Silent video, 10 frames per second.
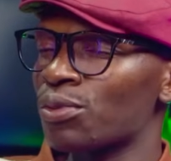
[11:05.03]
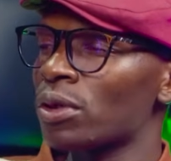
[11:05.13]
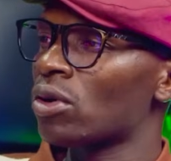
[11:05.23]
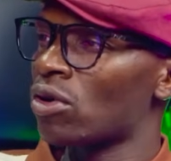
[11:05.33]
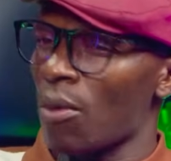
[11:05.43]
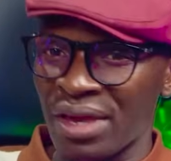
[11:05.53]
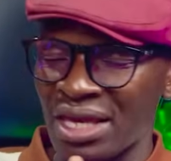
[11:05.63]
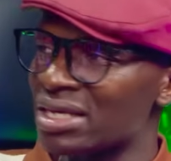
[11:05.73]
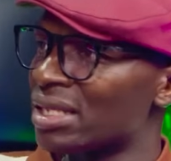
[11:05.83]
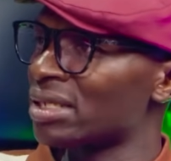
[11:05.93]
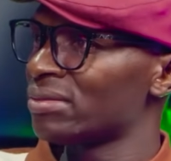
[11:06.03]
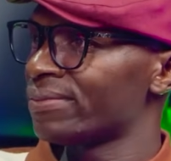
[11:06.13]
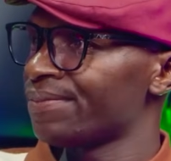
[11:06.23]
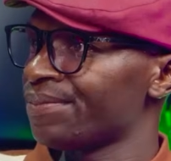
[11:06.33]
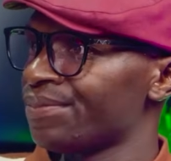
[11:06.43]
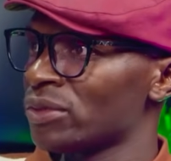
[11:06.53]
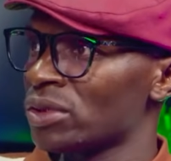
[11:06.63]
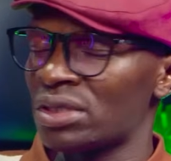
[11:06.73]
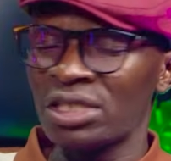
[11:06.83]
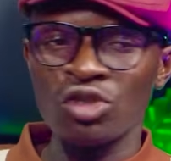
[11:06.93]
to be copying each other.
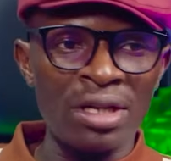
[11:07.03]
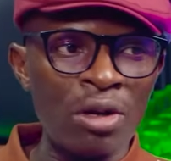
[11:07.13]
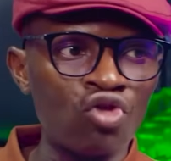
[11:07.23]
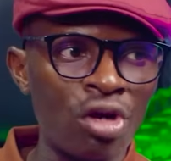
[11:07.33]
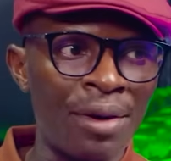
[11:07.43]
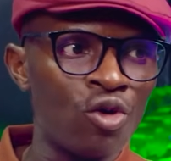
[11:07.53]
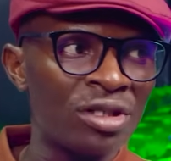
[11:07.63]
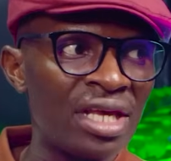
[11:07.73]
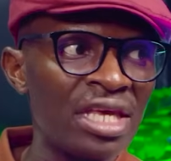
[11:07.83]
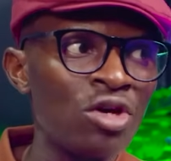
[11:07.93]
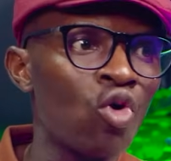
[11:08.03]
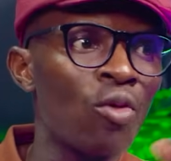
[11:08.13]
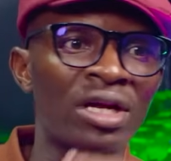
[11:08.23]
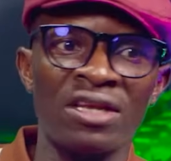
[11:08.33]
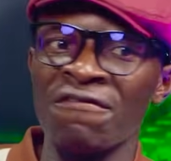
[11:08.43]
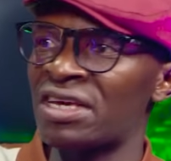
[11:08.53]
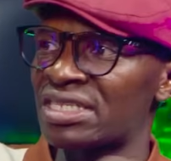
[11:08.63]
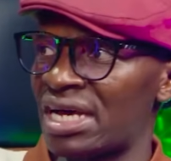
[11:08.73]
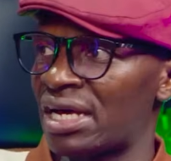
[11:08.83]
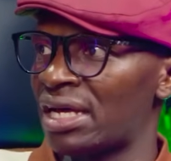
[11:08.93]
This one, I'm going to say,
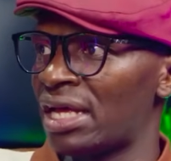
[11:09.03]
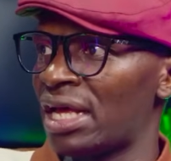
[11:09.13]
reverser.